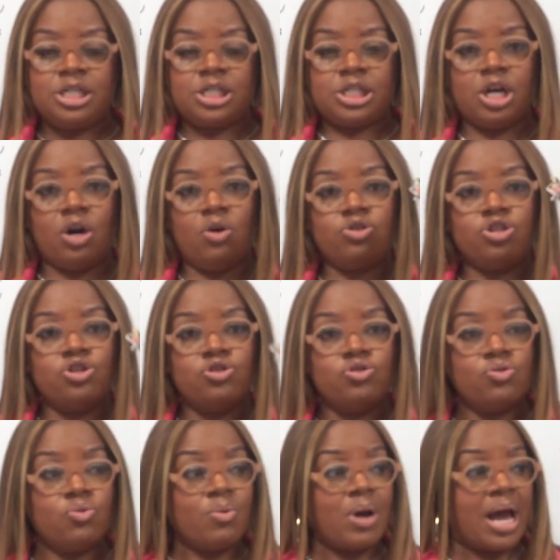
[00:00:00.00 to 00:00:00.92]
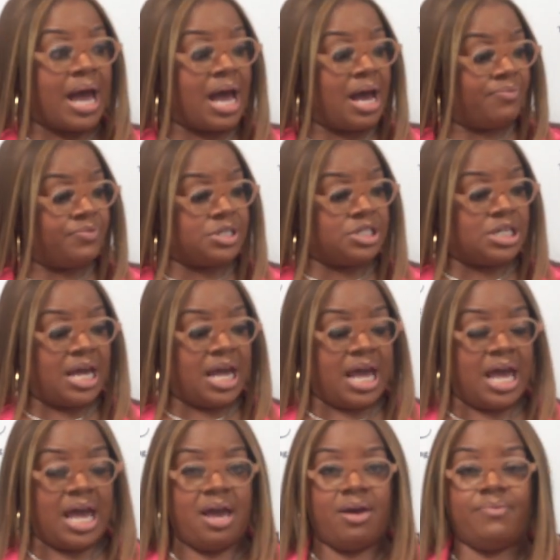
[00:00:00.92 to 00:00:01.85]
So you have to
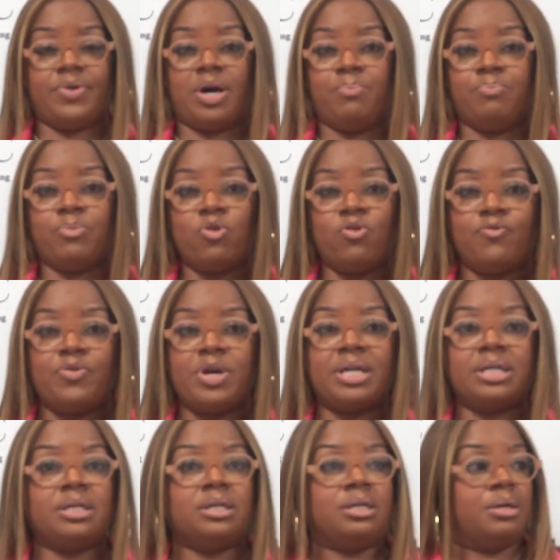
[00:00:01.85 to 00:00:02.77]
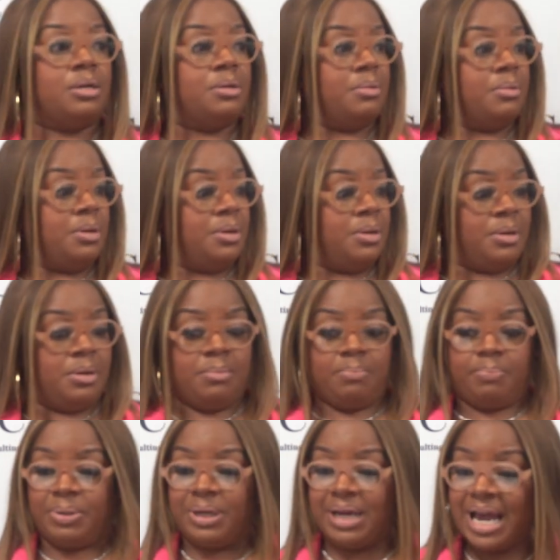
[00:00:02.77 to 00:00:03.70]
have a moving
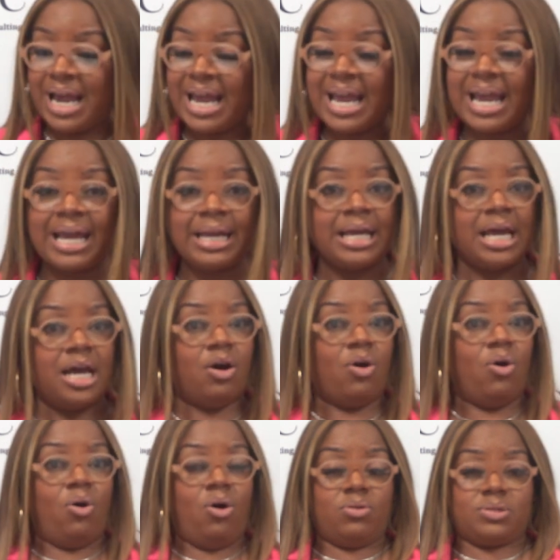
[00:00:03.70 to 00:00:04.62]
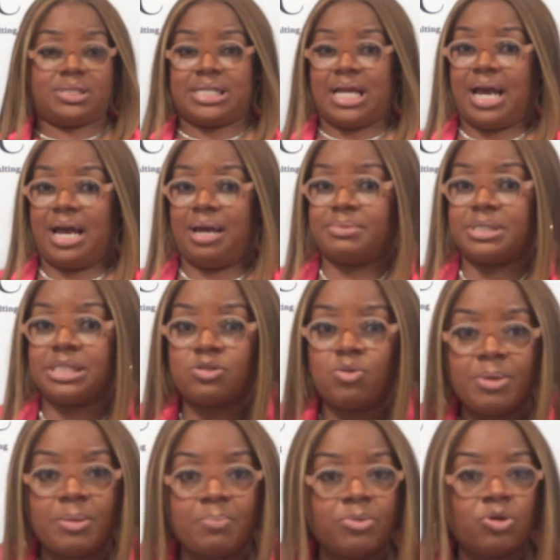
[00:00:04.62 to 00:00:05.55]
plan at all times. It's
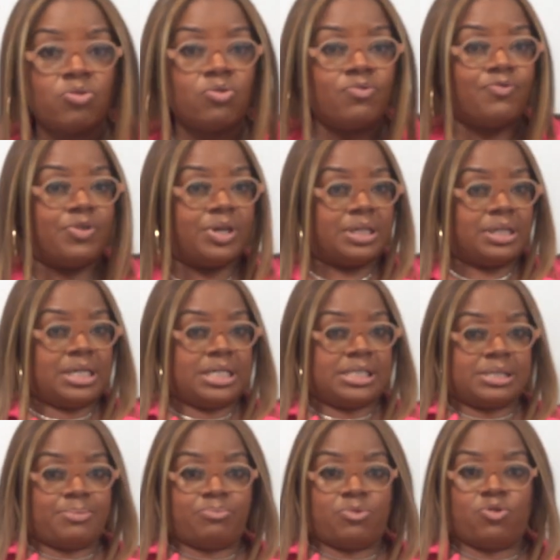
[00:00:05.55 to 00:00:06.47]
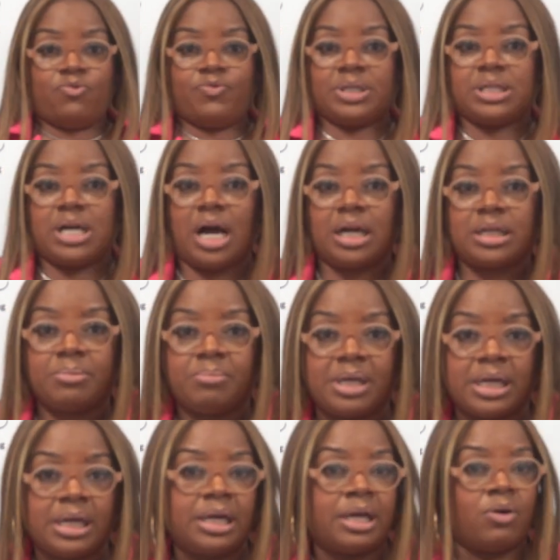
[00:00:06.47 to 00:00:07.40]
going to be moving. It's a moving
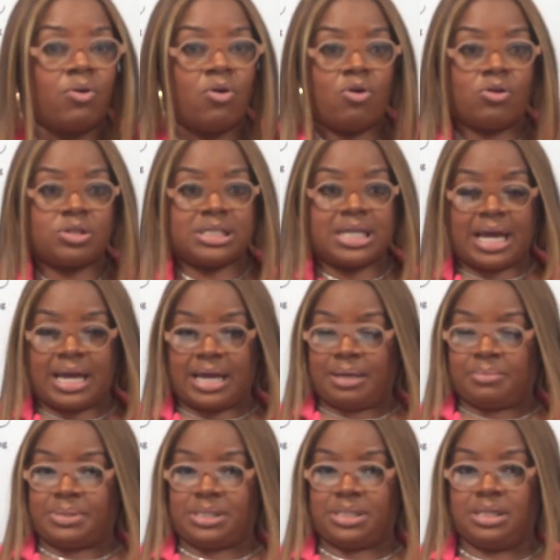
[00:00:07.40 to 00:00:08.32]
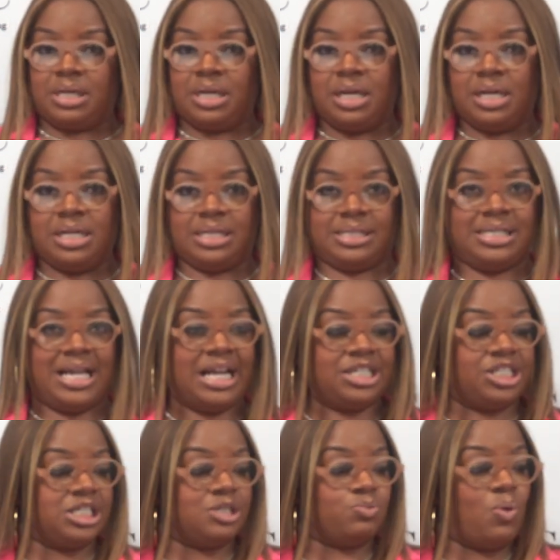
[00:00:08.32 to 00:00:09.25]
document at all times. It's
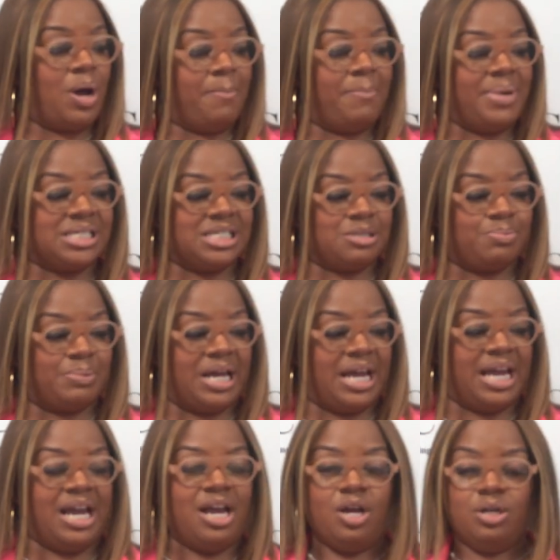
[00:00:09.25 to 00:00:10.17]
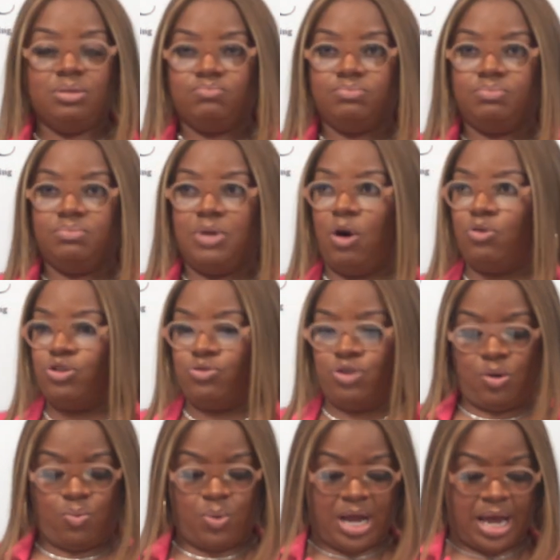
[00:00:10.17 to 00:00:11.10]
not just one business plan. Oh, you
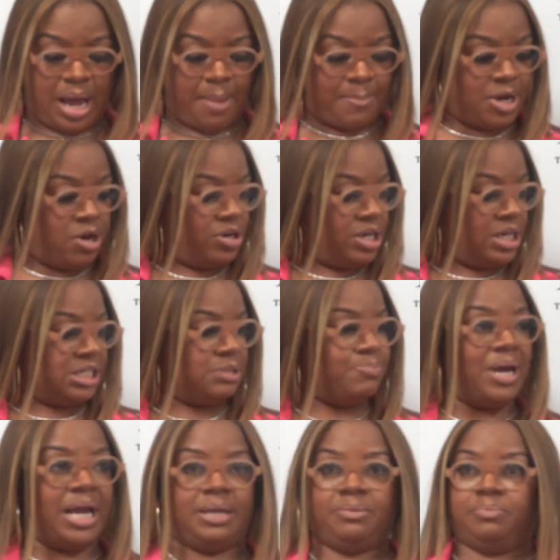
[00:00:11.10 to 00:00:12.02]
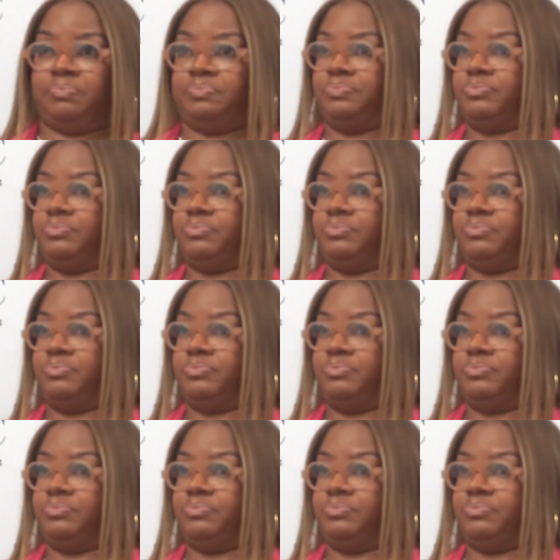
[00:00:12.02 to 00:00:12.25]
know what? I'm going to go to this bank.